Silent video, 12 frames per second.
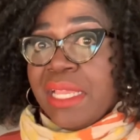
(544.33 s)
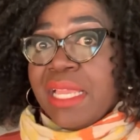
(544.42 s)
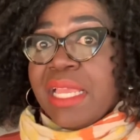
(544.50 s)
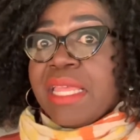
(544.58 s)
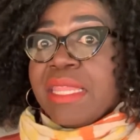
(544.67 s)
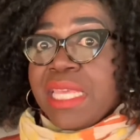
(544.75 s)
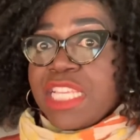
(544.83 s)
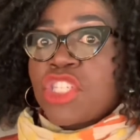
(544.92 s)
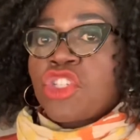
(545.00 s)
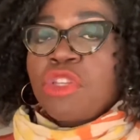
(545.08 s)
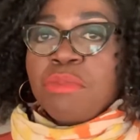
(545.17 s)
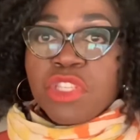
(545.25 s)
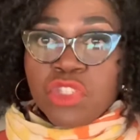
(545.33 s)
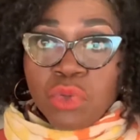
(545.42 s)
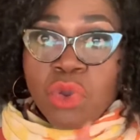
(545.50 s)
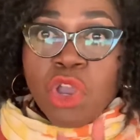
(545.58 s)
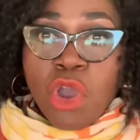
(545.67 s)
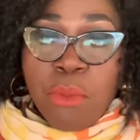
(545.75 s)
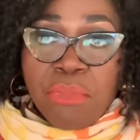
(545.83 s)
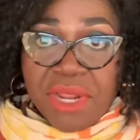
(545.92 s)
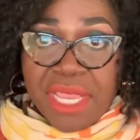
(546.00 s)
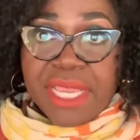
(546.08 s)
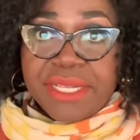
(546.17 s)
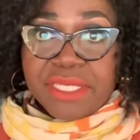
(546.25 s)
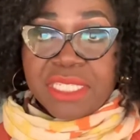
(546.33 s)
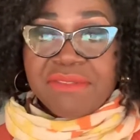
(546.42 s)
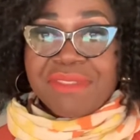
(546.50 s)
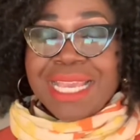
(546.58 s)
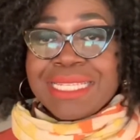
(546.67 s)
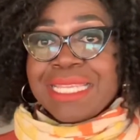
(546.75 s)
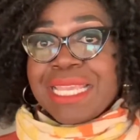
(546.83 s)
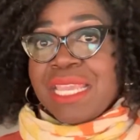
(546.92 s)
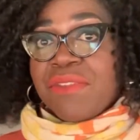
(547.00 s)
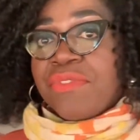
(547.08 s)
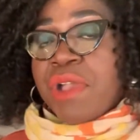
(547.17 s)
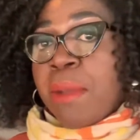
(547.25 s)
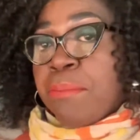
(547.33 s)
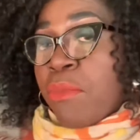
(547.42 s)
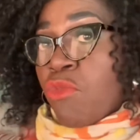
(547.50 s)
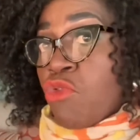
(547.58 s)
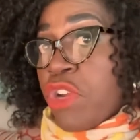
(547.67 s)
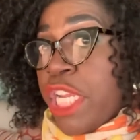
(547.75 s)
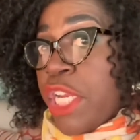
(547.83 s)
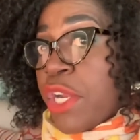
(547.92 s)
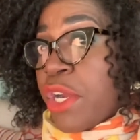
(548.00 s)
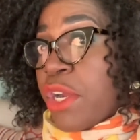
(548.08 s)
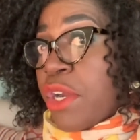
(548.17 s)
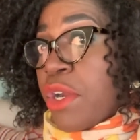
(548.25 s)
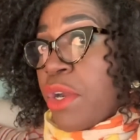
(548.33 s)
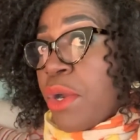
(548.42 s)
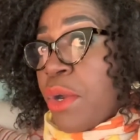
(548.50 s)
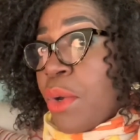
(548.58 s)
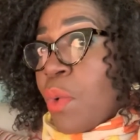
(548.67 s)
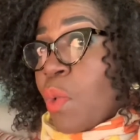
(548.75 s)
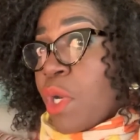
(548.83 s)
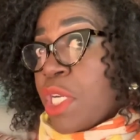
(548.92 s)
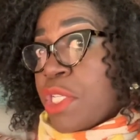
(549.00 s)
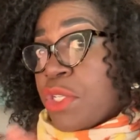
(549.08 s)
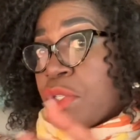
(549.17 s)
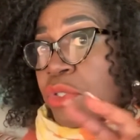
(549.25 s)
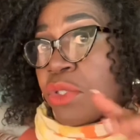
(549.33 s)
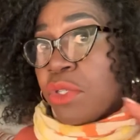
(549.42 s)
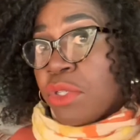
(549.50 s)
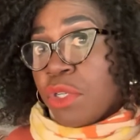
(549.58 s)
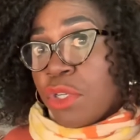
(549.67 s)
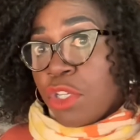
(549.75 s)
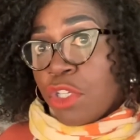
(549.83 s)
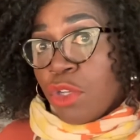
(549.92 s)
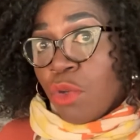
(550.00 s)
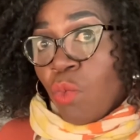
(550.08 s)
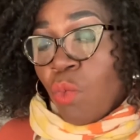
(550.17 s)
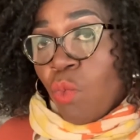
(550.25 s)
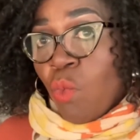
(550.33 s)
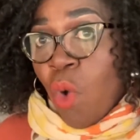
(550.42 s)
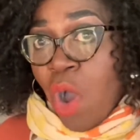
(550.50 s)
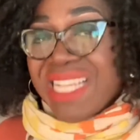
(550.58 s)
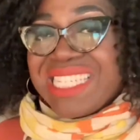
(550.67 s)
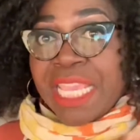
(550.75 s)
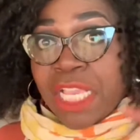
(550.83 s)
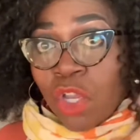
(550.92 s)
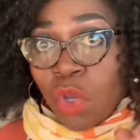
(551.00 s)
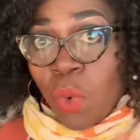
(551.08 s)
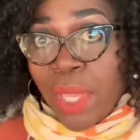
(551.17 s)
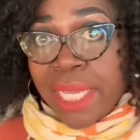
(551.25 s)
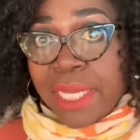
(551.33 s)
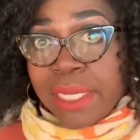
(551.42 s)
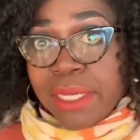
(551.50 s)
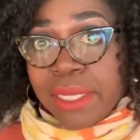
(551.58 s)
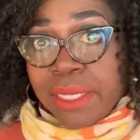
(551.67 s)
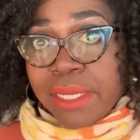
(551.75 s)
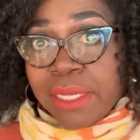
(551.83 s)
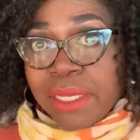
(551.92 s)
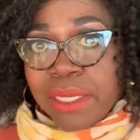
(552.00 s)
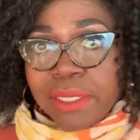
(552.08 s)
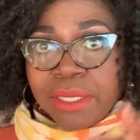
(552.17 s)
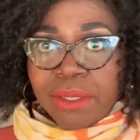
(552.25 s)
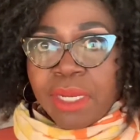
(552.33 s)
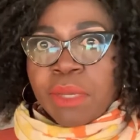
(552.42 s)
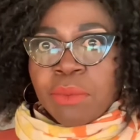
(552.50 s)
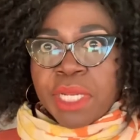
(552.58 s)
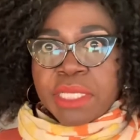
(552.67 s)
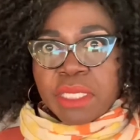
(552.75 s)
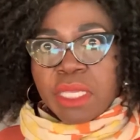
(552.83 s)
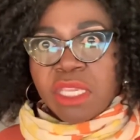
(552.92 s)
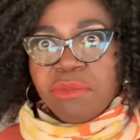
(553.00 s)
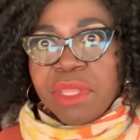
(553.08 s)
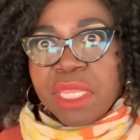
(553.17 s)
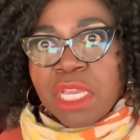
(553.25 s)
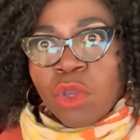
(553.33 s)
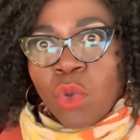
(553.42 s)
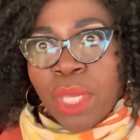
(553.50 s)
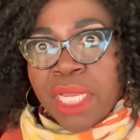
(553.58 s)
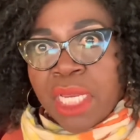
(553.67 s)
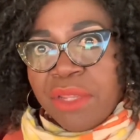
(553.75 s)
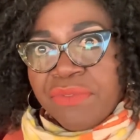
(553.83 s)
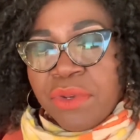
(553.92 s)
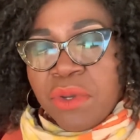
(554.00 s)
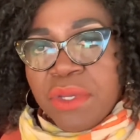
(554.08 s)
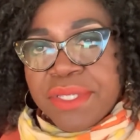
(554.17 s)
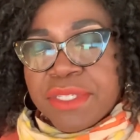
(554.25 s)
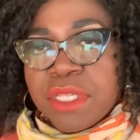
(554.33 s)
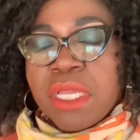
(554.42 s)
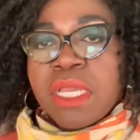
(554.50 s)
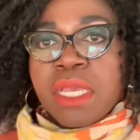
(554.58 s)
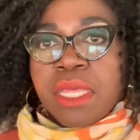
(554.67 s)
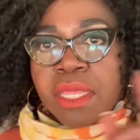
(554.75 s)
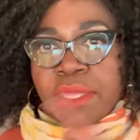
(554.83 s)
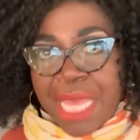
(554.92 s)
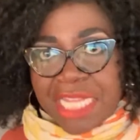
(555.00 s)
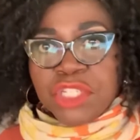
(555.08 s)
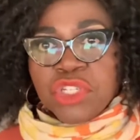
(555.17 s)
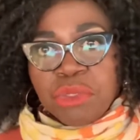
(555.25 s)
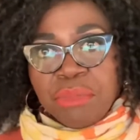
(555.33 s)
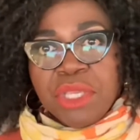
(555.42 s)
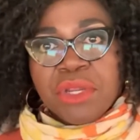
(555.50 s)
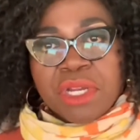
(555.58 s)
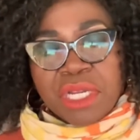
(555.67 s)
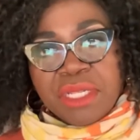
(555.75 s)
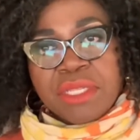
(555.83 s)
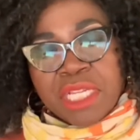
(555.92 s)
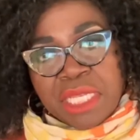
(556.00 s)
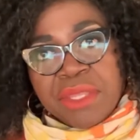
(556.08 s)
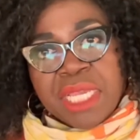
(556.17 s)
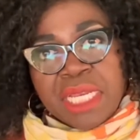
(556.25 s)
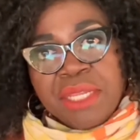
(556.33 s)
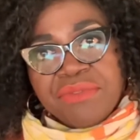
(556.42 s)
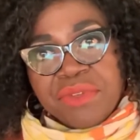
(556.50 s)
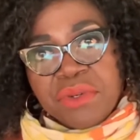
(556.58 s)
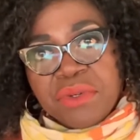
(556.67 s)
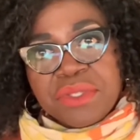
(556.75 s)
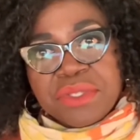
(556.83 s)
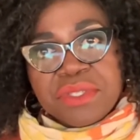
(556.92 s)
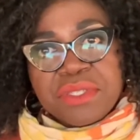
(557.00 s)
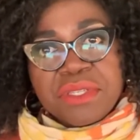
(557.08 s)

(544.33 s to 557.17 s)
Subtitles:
This should be so comprehensive that if a reader were to want a quick, like when they say, give me the quick cliff notes, that should be the cliff notes.